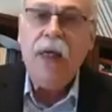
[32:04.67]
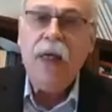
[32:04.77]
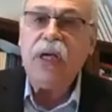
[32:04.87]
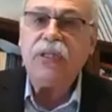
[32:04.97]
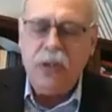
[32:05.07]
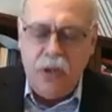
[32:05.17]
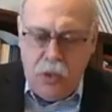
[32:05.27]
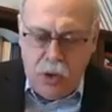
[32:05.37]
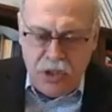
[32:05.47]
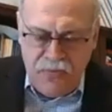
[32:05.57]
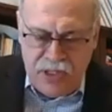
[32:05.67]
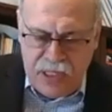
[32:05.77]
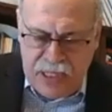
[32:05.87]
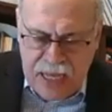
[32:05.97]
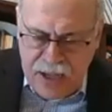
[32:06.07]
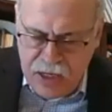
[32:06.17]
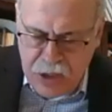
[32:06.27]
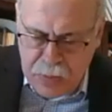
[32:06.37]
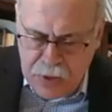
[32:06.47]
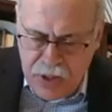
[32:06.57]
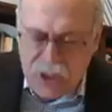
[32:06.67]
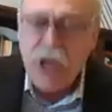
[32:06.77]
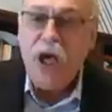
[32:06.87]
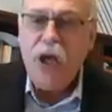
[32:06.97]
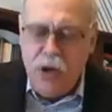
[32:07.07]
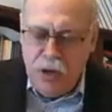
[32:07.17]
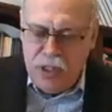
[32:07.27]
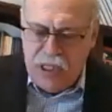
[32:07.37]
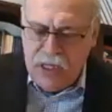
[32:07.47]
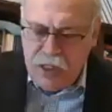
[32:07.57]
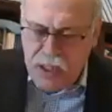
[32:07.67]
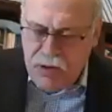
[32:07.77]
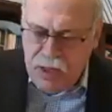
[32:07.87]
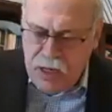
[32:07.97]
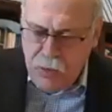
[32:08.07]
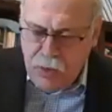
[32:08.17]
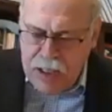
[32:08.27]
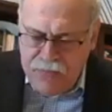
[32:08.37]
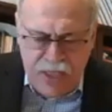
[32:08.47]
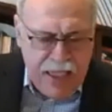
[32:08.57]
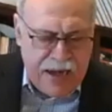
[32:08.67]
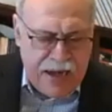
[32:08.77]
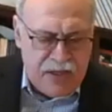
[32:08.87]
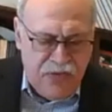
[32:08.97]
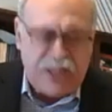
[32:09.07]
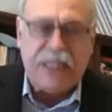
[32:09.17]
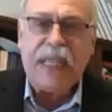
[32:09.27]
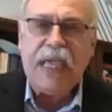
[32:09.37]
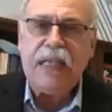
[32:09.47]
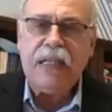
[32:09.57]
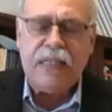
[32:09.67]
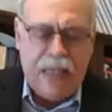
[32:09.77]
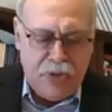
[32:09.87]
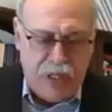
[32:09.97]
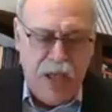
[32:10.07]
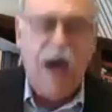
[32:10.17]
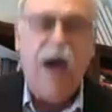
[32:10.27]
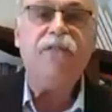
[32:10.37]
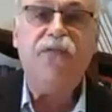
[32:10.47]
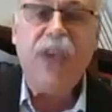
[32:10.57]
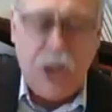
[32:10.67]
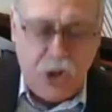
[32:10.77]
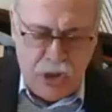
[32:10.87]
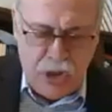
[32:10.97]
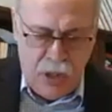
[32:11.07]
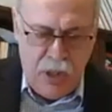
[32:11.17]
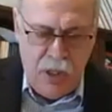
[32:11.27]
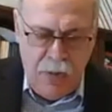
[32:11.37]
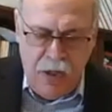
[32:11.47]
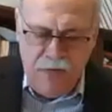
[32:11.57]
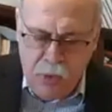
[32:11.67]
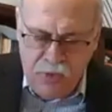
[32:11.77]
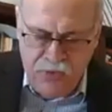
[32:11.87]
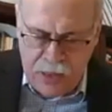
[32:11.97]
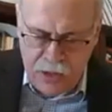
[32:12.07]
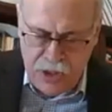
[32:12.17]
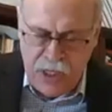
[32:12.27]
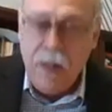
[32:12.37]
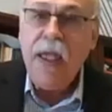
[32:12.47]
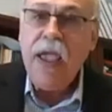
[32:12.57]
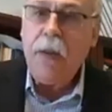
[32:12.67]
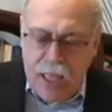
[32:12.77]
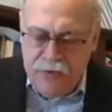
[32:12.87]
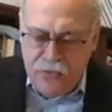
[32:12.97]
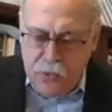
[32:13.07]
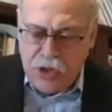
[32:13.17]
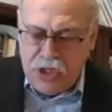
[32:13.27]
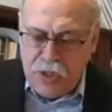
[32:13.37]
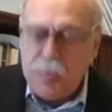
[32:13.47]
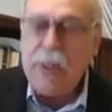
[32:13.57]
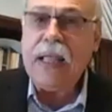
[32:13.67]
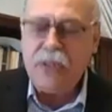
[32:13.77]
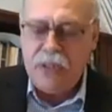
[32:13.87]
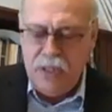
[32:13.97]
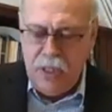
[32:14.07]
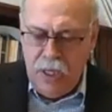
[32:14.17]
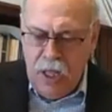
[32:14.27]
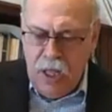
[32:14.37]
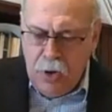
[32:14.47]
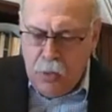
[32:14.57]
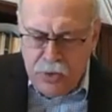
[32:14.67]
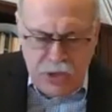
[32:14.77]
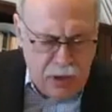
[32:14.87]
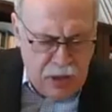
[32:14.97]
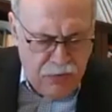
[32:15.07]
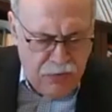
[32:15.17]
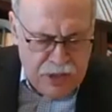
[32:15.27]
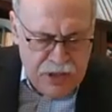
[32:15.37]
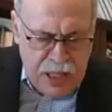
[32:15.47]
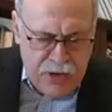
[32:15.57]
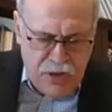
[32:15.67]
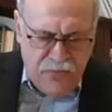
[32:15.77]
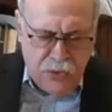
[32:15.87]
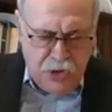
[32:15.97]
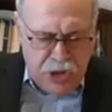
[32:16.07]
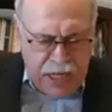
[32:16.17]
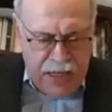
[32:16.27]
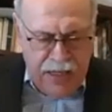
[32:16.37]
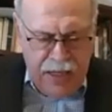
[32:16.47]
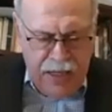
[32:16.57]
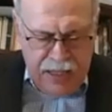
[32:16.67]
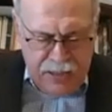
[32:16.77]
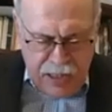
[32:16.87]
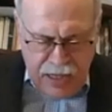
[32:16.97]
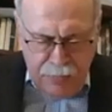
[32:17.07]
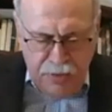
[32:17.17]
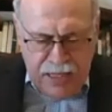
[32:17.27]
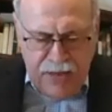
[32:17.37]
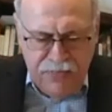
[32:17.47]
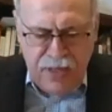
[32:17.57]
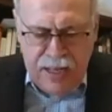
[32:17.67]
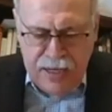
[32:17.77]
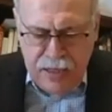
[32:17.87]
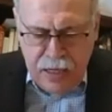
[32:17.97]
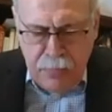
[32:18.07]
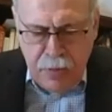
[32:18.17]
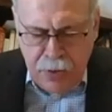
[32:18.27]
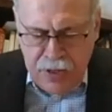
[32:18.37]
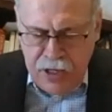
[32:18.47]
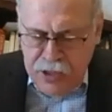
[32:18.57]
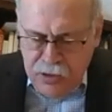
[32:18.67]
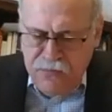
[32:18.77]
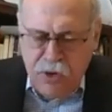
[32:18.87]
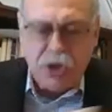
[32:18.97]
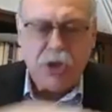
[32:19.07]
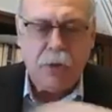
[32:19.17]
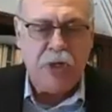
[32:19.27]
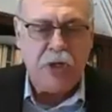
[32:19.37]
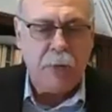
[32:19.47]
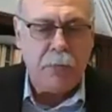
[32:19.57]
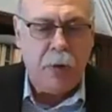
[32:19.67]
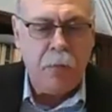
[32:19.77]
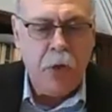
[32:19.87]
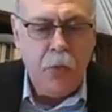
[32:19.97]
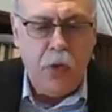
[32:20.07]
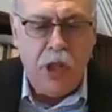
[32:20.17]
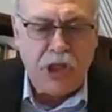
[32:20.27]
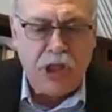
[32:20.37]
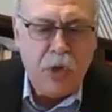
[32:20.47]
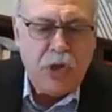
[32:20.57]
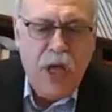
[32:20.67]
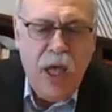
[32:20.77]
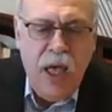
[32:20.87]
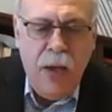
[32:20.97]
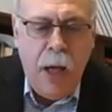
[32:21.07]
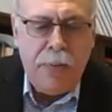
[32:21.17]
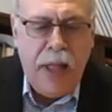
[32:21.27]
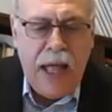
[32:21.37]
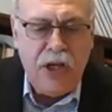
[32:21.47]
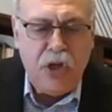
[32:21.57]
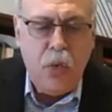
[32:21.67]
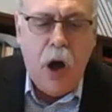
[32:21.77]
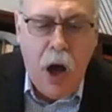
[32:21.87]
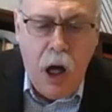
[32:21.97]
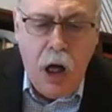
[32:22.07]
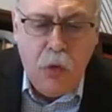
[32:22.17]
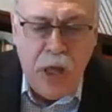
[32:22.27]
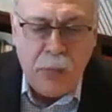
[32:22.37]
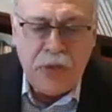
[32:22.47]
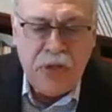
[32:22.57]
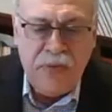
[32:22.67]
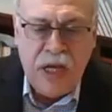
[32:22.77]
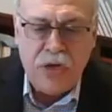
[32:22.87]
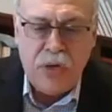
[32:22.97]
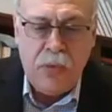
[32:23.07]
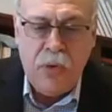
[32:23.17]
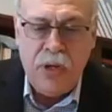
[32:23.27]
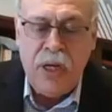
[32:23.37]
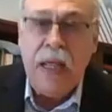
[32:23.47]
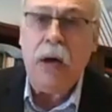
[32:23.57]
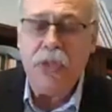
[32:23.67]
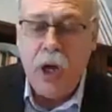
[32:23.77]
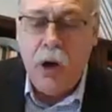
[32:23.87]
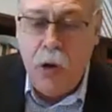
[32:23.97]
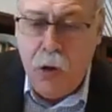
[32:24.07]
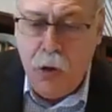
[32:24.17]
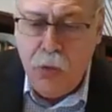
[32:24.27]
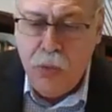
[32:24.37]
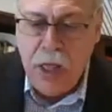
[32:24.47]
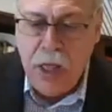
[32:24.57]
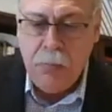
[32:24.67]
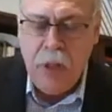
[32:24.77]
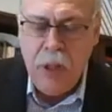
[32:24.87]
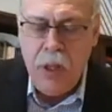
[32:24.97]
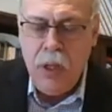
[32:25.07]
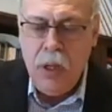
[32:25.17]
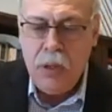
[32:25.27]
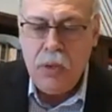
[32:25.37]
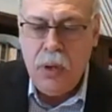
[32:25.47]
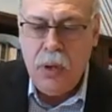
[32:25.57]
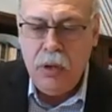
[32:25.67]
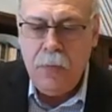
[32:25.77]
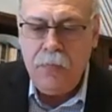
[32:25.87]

Thus, in the course of his Italian experience, Goethe clearly arrived at a sophisticated conception, a vision of morphology. It applied, of course, to plants. But what was clear from his letters to von Stein is that he believed that he had come upon a universal principle which applied to all realms of nature, I'm quoting now, the whole realm, unquote.